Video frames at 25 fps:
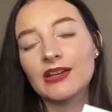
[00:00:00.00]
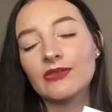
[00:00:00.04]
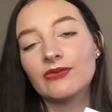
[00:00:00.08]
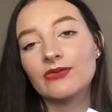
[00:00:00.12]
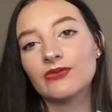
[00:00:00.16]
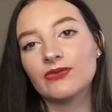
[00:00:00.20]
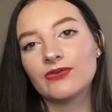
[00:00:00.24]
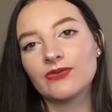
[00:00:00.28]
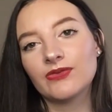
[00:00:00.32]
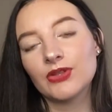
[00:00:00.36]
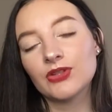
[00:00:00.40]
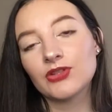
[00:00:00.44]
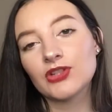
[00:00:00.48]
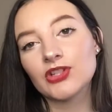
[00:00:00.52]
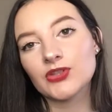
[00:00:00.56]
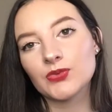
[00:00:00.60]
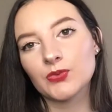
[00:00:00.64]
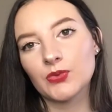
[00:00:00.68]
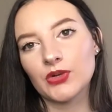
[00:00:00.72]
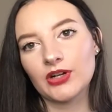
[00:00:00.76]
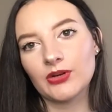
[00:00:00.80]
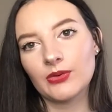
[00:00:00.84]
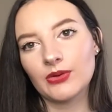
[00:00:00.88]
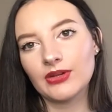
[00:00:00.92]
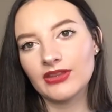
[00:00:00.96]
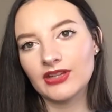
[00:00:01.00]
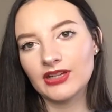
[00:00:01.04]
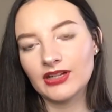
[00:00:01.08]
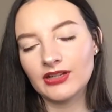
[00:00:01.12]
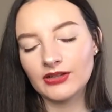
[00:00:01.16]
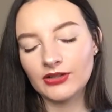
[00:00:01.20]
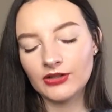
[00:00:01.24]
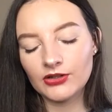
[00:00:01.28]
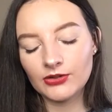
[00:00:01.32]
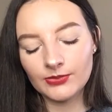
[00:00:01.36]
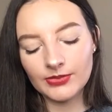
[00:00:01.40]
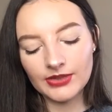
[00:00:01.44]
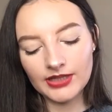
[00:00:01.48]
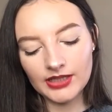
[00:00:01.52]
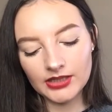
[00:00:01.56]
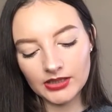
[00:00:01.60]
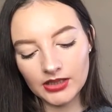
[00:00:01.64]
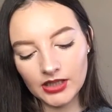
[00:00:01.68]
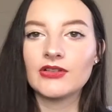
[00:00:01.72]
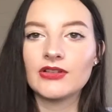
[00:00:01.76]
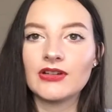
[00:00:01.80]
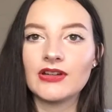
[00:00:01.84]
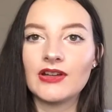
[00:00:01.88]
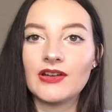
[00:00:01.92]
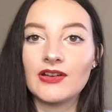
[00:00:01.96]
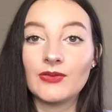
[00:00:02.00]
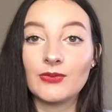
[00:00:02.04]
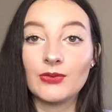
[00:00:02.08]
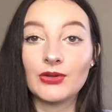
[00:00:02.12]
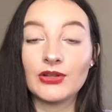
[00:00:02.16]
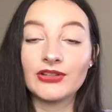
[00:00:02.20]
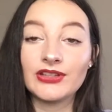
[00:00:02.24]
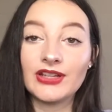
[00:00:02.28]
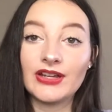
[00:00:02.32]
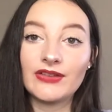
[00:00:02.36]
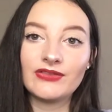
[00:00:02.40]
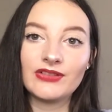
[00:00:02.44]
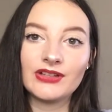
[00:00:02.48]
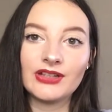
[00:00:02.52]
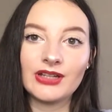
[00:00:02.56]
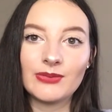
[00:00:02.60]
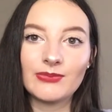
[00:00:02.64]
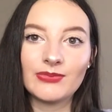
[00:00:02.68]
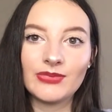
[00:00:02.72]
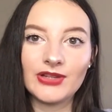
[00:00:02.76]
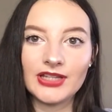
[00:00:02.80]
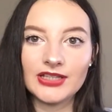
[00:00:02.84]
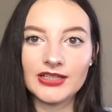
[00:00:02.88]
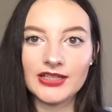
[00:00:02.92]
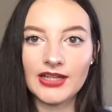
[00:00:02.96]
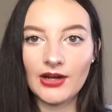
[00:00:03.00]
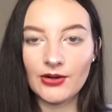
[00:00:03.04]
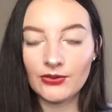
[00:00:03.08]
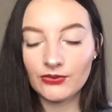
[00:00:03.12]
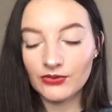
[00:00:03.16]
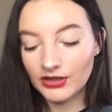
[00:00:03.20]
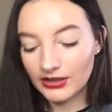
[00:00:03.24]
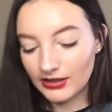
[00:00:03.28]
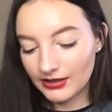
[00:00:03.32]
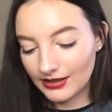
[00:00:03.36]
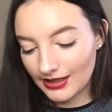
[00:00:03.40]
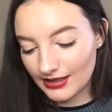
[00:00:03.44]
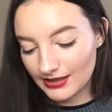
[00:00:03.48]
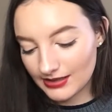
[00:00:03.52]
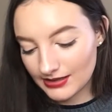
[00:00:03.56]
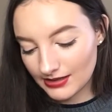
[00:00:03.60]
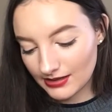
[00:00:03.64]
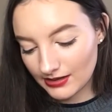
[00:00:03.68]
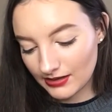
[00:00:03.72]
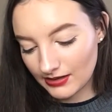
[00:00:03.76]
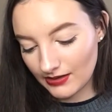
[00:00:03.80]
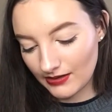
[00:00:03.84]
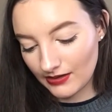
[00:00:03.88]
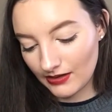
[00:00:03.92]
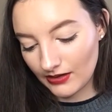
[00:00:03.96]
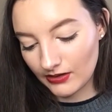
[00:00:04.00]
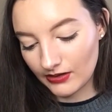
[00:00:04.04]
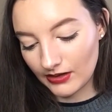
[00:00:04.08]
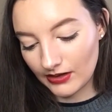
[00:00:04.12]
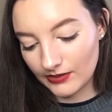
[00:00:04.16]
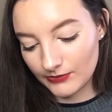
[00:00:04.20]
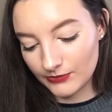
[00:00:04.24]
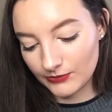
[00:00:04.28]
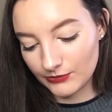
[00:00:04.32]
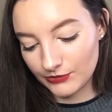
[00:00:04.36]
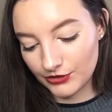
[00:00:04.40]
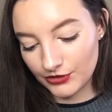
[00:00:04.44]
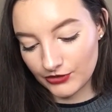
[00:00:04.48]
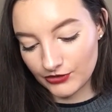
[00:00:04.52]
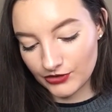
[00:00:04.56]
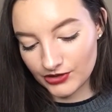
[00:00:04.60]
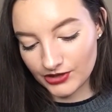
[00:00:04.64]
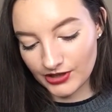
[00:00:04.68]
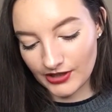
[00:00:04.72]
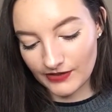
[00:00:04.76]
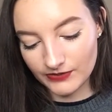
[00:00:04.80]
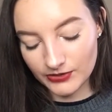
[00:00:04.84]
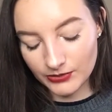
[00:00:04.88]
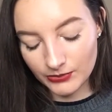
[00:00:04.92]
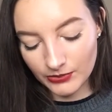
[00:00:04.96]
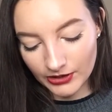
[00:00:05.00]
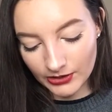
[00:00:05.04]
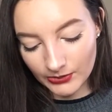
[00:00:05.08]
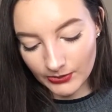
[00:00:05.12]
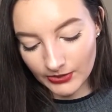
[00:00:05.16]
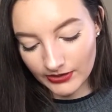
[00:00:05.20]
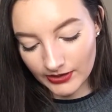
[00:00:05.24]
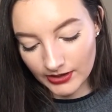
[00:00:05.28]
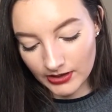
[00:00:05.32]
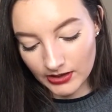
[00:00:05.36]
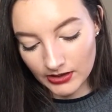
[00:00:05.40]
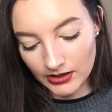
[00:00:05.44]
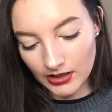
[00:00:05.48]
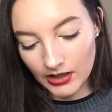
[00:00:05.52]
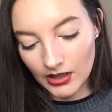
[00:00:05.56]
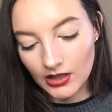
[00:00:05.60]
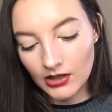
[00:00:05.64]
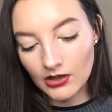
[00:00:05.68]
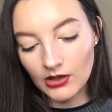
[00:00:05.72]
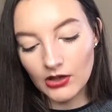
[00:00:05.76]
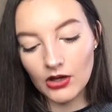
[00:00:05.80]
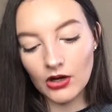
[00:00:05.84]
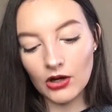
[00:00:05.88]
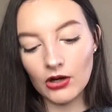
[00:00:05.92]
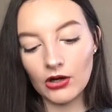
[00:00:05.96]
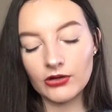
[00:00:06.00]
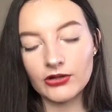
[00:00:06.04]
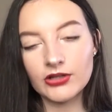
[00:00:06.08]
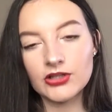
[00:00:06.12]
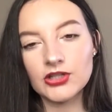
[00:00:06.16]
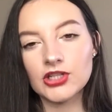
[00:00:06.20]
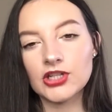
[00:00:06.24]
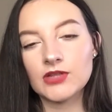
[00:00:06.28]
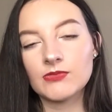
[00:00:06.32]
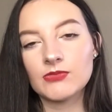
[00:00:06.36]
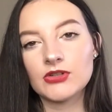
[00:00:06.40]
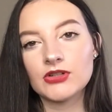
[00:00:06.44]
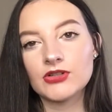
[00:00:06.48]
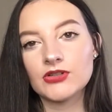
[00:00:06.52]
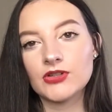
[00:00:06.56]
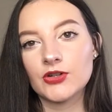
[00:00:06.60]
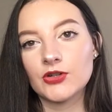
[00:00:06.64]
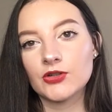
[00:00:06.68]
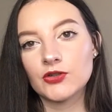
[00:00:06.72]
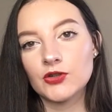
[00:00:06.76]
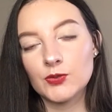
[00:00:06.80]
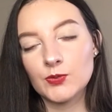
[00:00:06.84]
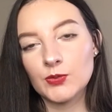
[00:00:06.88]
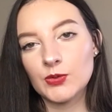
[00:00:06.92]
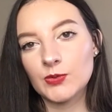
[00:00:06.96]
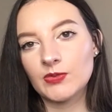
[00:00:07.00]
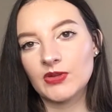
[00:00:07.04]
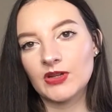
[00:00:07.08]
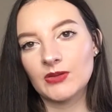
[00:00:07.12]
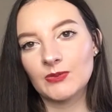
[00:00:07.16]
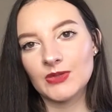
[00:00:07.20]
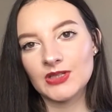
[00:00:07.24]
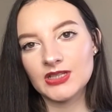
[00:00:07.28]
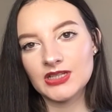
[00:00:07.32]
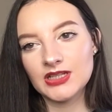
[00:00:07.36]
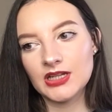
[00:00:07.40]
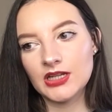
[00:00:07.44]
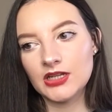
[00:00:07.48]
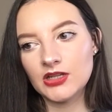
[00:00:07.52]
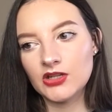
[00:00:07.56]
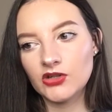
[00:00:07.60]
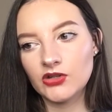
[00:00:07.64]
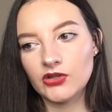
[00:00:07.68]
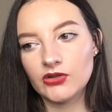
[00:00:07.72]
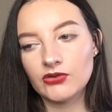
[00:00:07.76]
If you just work with it a little bit, it will definitely blend out really nicely. You just have to work with it. All the shimmers are super pigmented.